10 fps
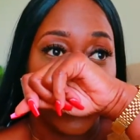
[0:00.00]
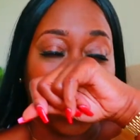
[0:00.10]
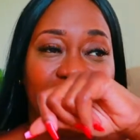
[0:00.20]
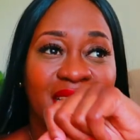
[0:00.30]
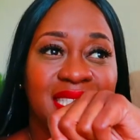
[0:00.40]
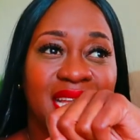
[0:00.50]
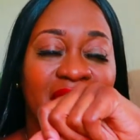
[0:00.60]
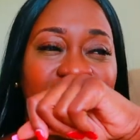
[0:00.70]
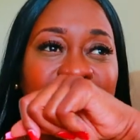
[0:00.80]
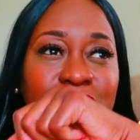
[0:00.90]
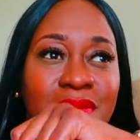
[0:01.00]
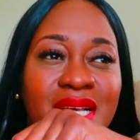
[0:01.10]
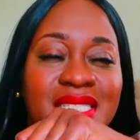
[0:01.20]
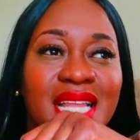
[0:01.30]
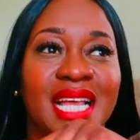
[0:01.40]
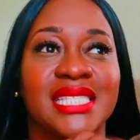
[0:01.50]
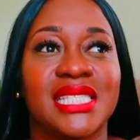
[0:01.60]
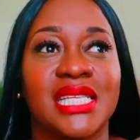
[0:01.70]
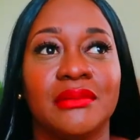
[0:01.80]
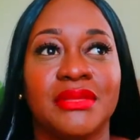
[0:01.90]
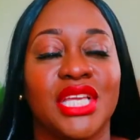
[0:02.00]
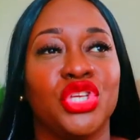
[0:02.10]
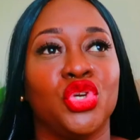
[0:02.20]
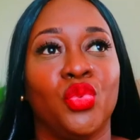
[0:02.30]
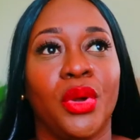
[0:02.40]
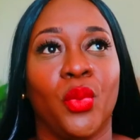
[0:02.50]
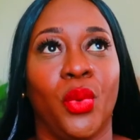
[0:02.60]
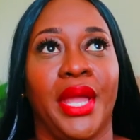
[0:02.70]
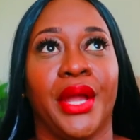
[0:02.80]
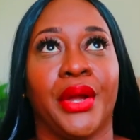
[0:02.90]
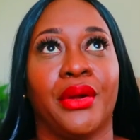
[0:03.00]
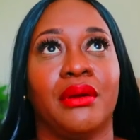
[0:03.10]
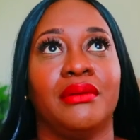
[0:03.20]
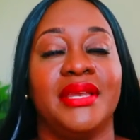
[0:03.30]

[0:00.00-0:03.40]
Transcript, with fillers: like i said it smells like something you would wear